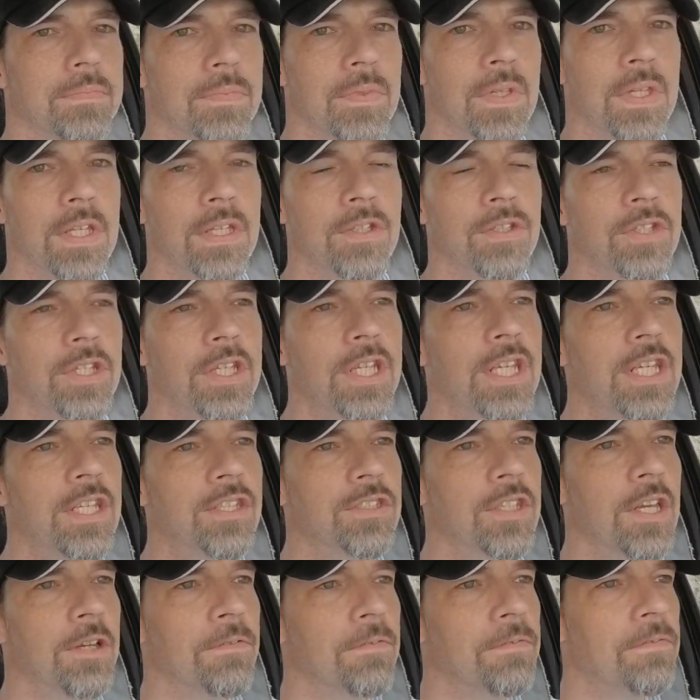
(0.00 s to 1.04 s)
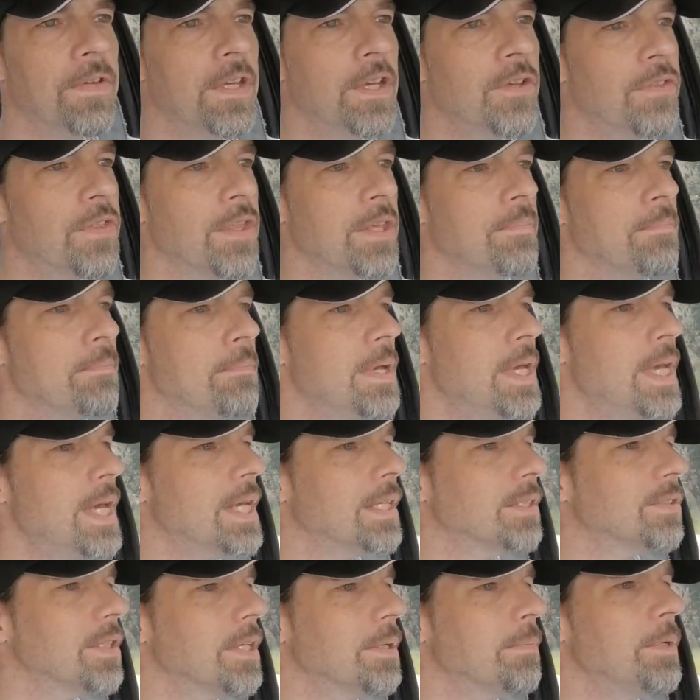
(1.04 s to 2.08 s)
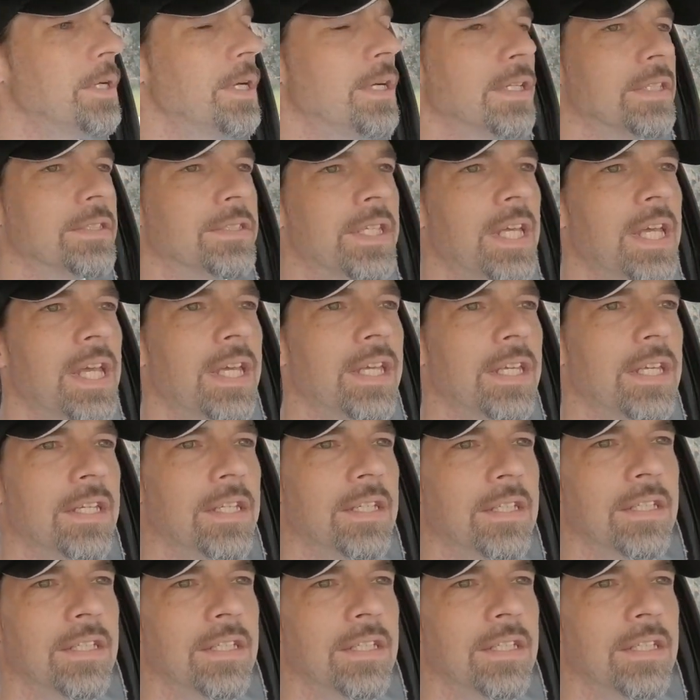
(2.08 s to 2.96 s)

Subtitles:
And she is a filthy mess, I'm here to tell you.